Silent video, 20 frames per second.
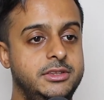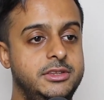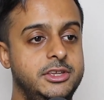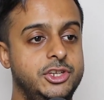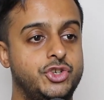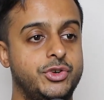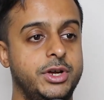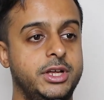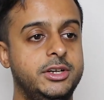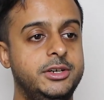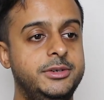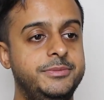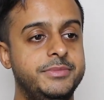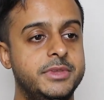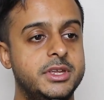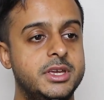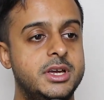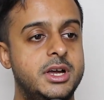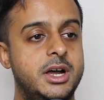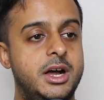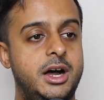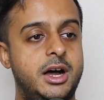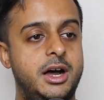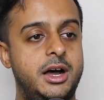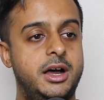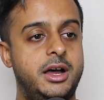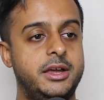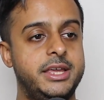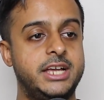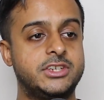trailer.
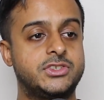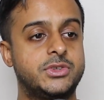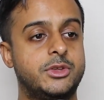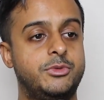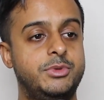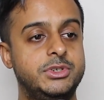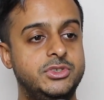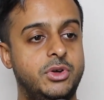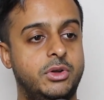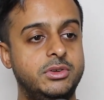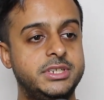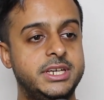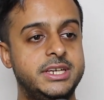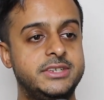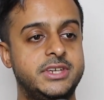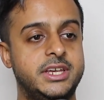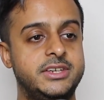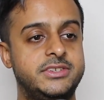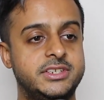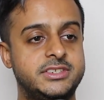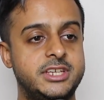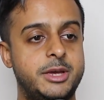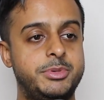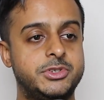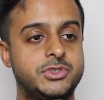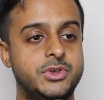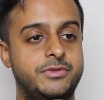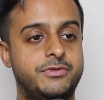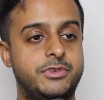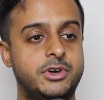So the result is a
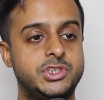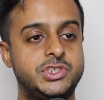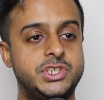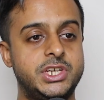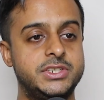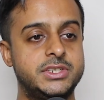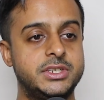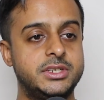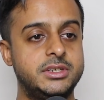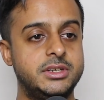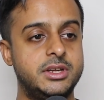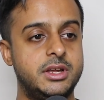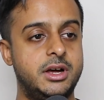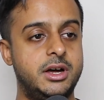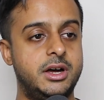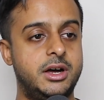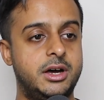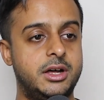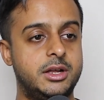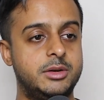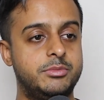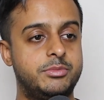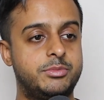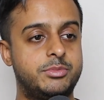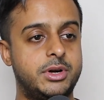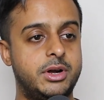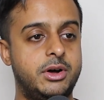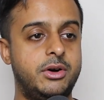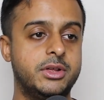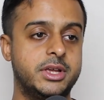6-episode first season. 6
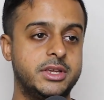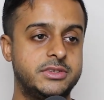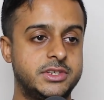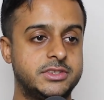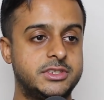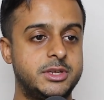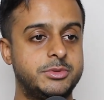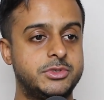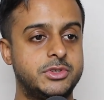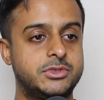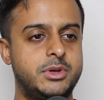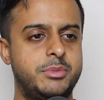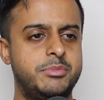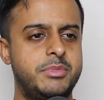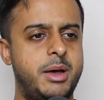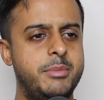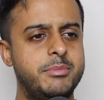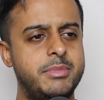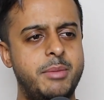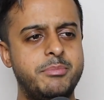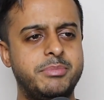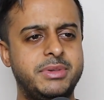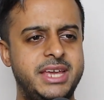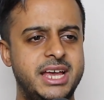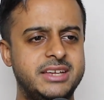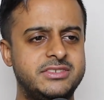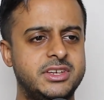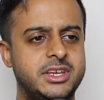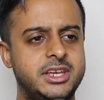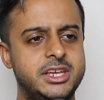episodes. So I'm
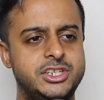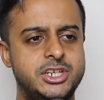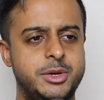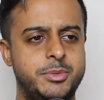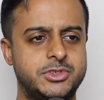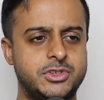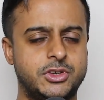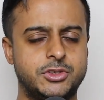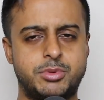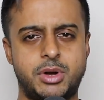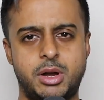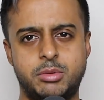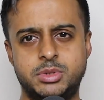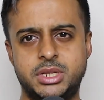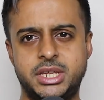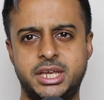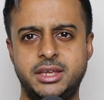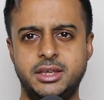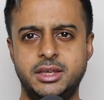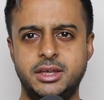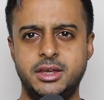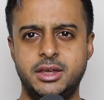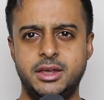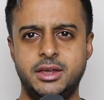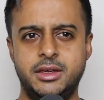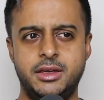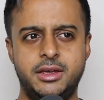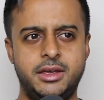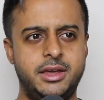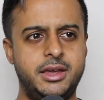guessing each episode is probably
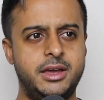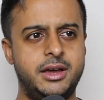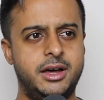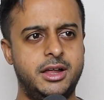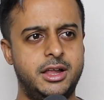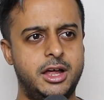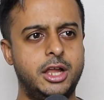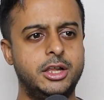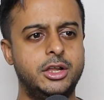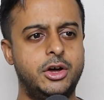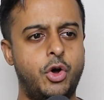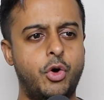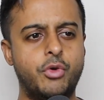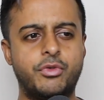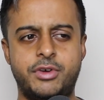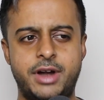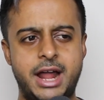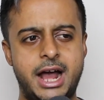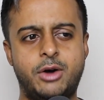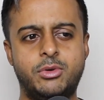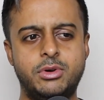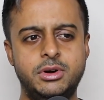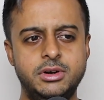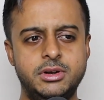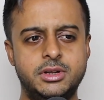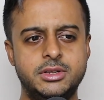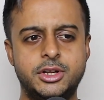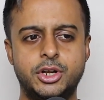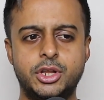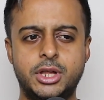over an hour,
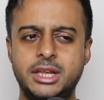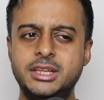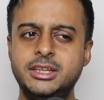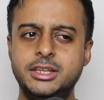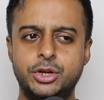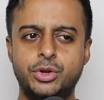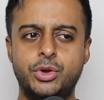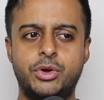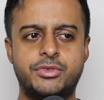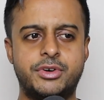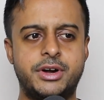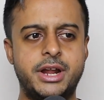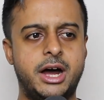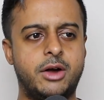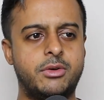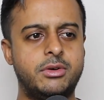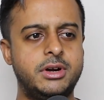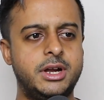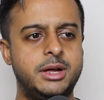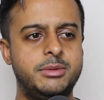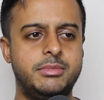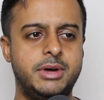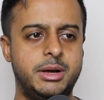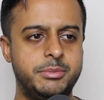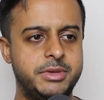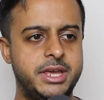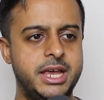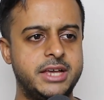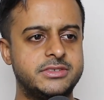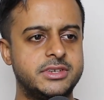a little over an hour.
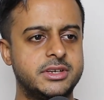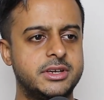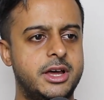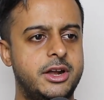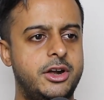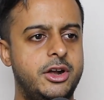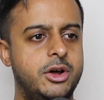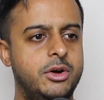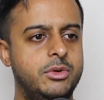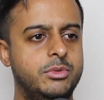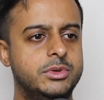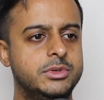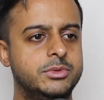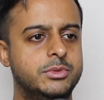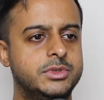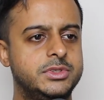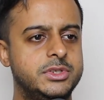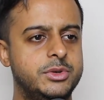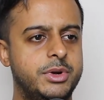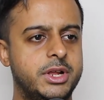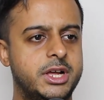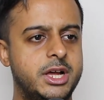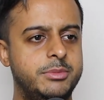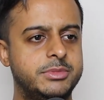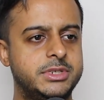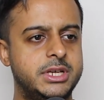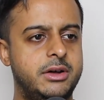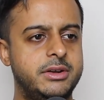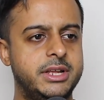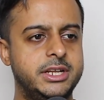I'm guessing. I don't know. We'll see when it
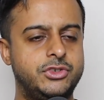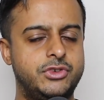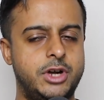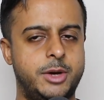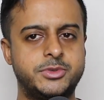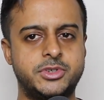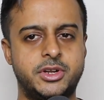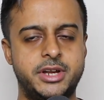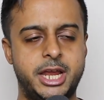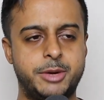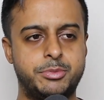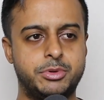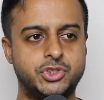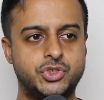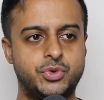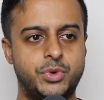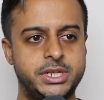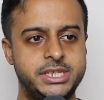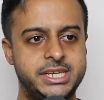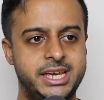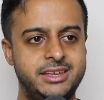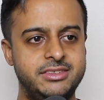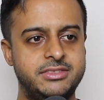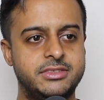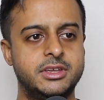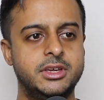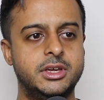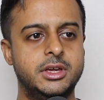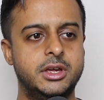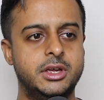comes out. It drops on April 28th.
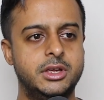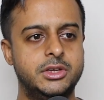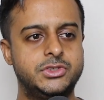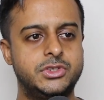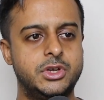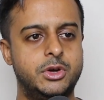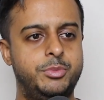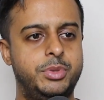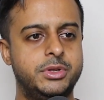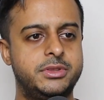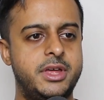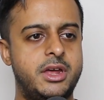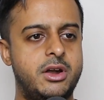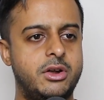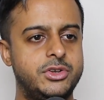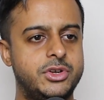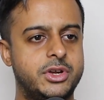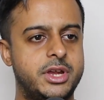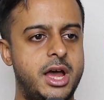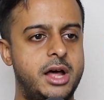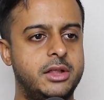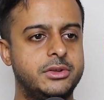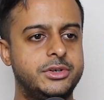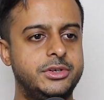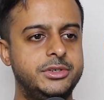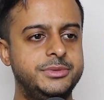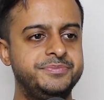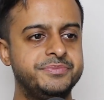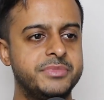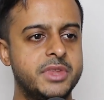So put that on your calendar.